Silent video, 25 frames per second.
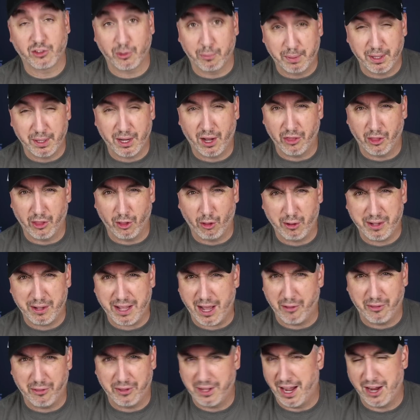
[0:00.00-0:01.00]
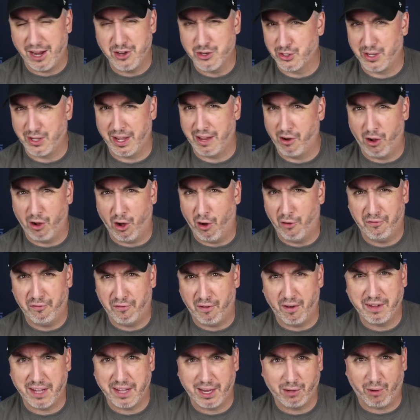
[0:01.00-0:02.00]
So be on the lookout. The A's are getting all
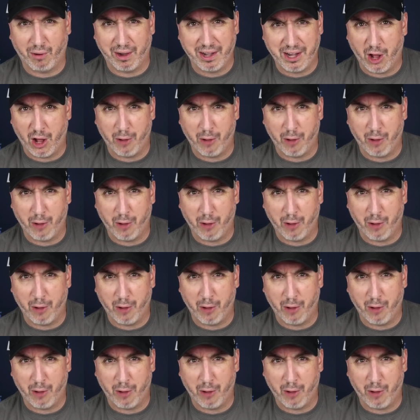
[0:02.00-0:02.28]
funky right